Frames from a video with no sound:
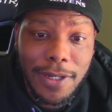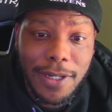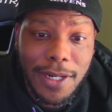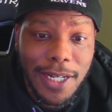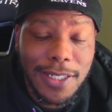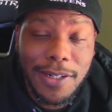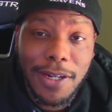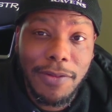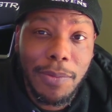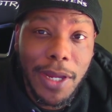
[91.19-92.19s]
that's going
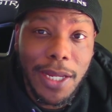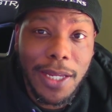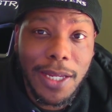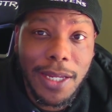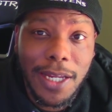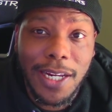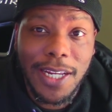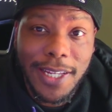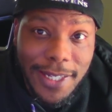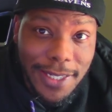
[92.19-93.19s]
to even make it
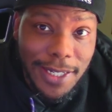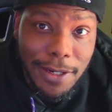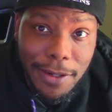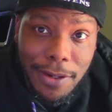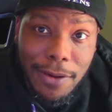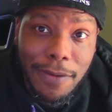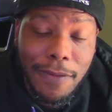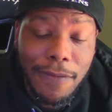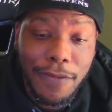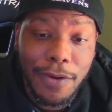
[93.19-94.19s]
easier
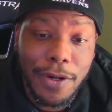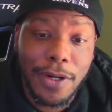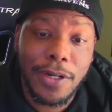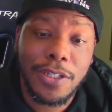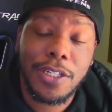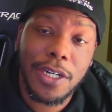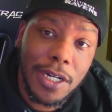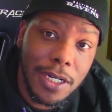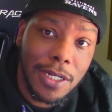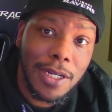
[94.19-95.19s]
for
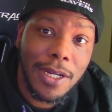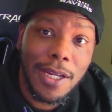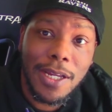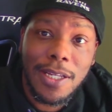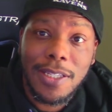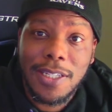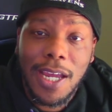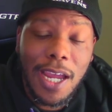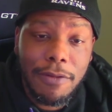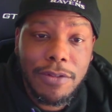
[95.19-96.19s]
Chuck to
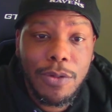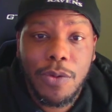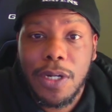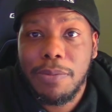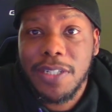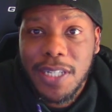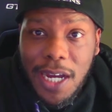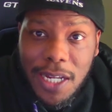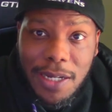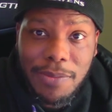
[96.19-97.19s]
have someone
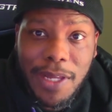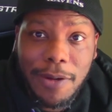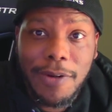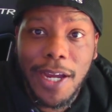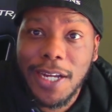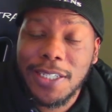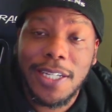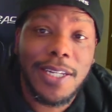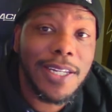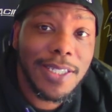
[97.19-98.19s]
beside him that will
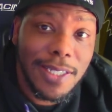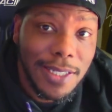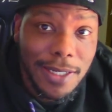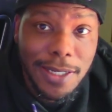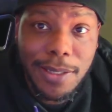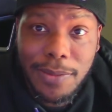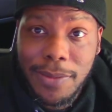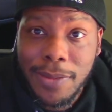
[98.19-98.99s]
actually listen to him.